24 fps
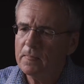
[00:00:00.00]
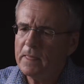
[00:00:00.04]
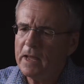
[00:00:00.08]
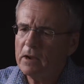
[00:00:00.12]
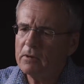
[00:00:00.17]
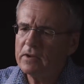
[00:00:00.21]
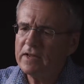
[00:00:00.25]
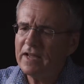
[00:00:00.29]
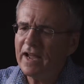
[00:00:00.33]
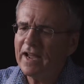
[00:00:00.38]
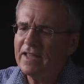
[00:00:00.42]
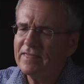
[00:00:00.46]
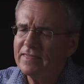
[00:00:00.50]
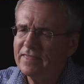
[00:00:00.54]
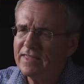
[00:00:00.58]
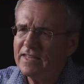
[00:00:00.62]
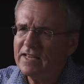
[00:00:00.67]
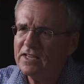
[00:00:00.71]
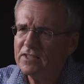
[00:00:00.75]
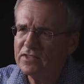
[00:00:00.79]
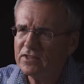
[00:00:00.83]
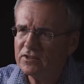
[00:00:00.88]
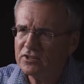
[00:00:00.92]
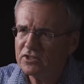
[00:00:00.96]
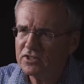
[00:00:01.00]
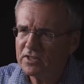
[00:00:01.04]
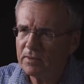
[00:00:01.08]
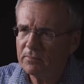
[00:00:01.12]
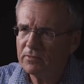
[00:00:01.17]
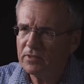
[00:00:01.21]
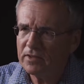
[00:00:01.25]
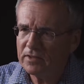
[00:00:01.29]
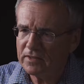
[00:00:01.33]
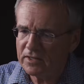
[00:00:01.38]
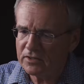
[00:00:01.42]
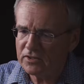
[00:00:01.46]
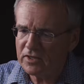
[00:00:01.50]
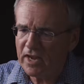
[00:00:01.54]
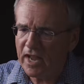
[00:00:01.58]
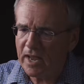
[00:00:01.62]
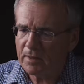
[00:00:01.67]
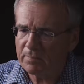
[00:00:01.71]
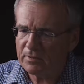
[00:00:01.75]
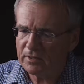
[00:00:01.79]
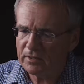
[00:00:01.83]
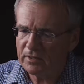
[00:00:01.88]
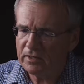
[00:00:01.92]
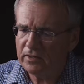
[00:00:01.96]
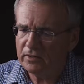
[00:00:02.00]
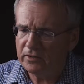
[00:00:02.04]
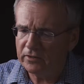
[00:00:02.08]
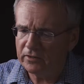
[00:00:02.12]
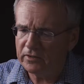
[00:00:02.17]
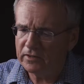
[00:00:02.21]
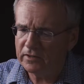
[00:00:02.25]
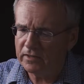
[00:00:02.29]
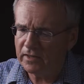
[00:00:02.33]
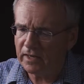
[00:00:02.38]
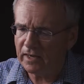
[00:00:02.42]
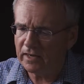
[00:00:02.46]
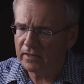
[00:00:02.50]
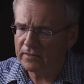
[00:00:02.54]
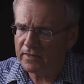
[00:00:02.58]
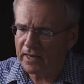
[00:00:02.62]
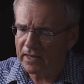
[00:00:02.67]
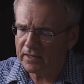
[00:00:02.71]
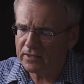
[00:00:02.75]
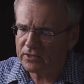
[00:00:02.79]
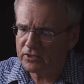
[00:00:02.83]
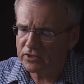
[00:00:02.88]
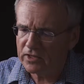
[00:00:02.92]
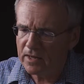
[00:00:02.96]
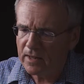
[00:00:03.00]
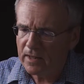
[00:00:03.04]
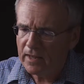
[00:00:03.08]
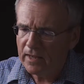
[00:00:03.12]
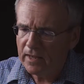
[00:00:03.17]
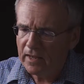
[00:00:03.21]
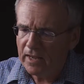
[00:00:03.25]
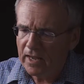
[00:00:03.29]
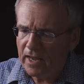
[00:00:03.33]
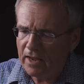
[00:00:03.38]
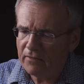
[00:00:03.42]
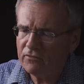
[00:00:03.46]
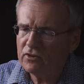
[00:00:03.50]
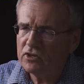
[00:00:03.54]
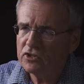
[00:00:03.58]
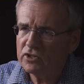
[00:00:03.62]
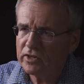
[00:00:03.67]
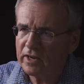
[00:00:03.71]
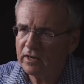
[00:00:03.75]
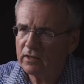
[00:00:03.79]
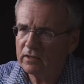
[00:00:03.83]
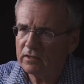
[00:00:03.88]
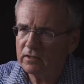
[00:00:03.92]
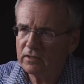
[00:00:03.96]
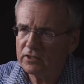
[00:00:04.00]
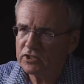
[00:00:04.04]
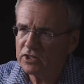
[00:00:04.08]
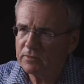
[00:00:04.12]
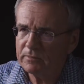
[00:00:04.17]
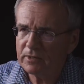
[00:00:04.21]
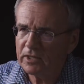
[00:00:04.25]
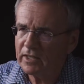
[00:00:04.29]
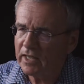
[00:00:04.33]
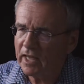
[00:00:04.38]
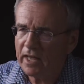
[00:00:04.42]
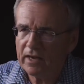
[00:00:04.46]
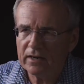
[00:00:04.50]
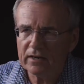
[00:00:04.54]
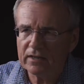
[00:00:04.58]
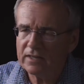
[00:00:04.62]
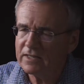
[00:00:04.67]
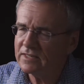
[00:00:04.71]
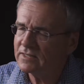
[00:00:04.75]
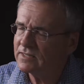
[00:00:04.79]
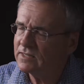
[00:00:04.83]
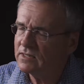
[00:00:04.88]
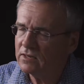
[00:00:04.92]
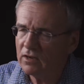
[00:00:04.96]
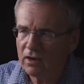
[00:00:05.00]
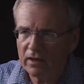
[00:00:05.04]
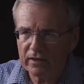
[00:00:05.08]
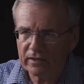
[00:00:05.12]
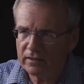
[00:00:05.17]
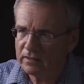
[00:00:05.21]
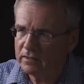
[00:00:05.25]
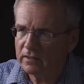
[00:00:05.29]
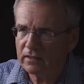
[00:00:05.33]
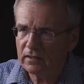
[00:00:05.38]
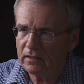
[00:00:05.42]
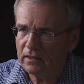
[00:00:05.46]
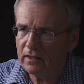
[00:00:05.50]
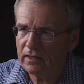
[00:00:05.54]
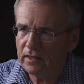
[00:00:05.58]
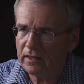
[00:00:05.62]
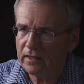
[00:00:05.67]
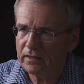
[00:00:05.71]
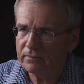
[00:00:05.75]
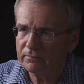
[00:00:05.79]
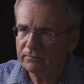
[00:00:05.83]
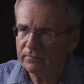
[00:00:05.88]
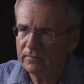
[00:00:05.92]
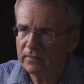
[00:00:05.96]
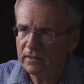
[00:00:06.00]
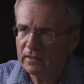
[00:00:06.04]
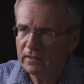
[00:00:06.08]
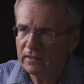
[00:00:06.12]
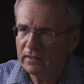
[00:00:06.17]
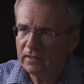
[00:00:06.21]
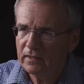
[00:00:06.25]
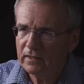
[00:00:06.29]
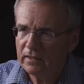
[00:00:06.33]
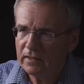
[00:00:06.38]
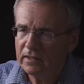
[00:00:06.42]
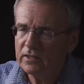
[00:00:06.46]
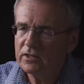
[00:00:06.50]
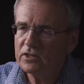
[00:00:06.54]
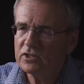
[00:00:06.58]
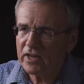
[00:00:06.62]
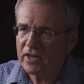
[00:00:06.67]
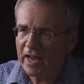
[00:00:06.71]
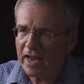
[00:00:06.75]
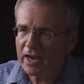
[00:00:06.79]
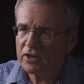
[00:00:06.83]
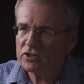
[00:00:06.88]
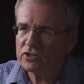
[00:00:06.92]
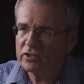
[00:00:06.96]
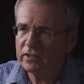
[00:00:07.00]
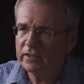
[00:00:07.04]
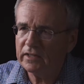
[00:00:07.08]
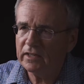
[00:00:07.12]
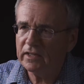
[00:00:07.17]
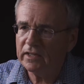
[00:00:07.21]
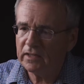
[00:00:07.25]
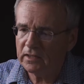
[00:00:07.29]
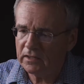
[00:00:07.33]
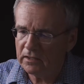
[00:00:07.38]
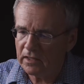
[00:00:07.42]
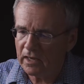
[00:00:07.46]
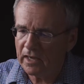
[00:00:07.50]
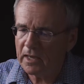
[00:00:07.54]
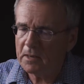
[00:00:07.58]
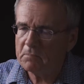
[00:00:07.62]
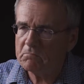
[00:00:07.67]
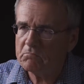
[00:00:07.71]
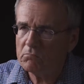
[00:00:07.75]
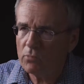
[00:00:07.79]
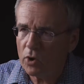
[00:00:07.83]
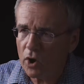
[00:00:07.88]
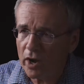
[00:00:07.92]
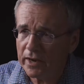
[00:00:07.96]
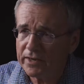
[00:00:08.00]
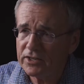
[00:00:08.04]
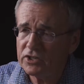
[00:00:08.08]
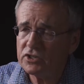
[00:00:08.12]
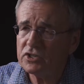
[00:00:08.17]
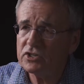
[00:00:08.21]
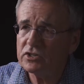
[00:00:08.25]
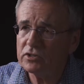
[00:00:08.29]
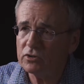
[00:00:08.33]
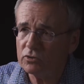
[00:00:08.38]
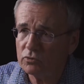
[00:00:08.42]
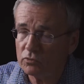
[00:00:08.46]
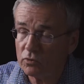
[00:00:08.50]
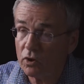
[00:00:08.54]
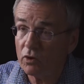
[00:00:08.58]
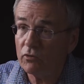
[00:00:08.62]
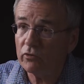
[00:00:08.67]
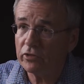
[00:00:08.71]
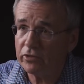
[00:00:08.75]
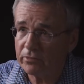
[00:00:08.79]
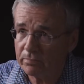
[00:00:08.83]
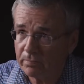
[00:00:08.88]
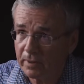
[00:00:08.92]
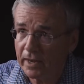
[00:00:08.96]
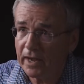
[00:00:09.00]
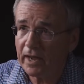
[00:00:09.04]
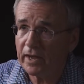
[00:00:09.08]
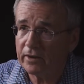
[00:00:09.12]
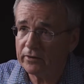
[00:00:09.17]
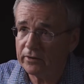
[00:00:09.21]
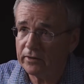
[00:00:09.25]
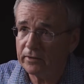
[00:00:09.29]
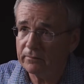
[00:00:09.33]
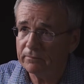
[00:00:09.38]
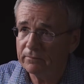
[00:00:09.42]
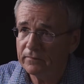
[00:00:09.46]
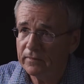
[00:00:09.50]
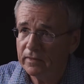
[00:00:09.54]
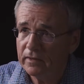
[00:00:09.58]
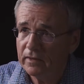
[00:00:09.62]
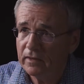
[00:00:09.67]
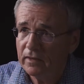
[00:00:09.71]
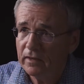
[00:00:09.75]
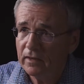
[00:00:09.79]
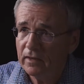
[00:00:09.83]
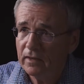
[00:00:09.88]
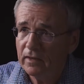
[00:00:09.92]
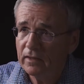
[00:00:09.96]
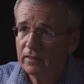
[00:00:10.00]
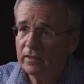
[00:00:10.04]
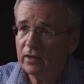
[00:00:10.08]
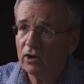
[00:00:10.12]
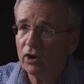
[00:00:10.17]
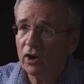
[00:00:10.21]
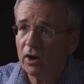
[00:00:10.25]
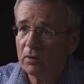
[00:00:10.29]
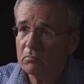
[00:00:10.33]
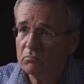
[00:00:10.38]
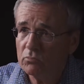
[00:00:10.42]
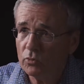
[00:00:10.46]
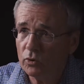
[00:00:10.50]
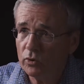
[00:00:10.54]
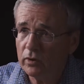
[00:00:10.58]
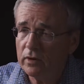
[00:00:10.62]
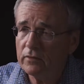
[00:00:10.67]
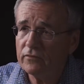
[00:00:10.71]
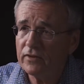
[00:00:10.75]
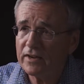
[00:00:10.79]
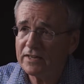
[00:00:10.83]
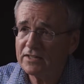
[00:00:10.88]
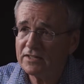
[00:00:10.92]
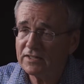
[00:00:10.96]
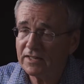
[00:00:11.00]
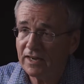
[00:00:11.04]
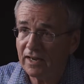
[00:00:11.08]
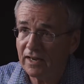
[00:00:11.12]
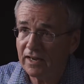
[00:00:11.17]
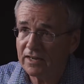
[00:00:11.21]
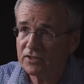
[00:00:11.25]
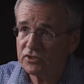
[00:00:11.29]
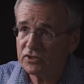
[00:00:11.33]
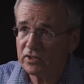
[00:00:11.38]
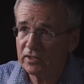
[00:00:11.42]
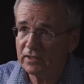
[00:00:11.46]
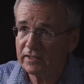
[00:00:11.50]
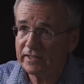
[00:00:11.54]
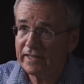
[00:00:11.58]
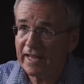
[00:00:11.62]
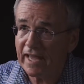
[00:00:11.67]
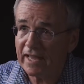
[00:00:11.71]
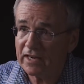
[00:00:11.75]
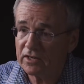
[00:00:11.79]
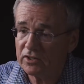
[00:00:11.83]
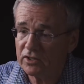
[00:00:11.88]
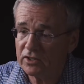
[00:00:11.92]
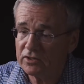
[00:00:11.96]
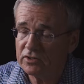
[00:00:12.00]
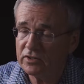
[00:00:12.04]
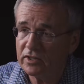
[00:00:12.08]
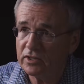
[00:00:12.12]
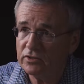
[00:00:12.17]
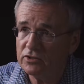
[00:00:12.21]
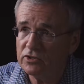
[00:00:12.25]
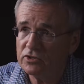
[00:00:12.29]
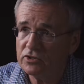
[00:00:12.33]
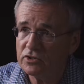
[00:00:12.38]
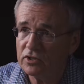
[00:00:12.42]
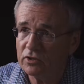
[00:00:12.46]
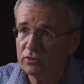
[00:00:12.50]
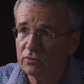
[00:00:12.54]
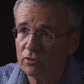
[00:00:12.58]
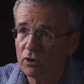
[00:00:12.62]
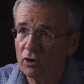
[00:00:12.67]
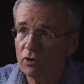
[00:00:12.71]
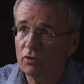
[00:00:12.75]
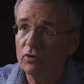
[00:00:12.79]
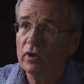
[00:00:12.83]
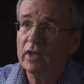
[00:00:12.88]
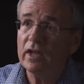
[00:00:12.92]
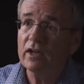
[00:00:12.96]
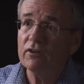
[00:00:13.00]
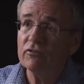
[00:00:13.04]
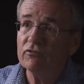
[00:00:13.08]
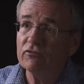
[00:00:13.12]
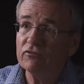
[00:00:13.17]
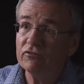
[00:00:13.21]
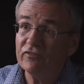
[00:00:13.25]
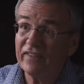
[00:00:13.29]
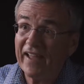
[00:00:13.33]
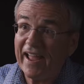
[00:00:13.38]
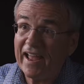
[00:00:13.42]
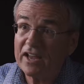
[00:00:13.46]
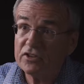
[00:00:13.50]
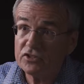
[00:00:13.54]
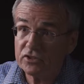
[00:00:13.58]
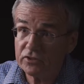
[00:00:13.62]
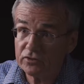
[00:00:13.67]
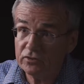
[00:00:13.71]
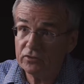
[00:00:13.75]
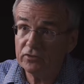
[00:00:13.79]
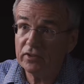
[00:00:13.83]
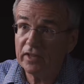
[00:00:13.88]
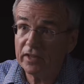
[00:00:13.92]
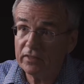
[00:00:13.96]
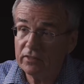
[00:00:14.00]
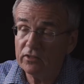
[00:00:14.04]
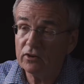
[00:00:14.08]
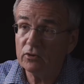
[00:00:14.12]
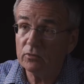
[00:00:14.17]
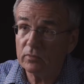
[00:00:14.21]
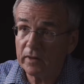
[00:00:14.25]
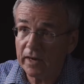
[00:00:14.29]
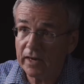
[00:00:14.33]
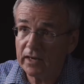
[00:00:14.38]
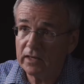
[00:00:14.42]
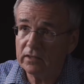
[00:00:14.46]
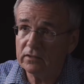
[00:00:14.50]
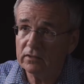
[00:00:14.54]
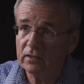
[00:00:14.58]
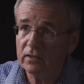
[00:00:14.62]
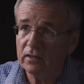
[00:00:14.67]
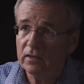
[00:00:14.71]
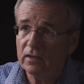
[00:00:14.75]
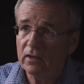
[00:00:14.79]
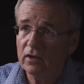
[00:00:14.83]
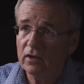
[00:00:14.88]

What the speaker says: Now, I think there's something that's happened here today, and that is evangelicalism in Canada is not in decline. It actually in a modest growth pattern. There are more of us constantly, and it continues to grow faster than the rate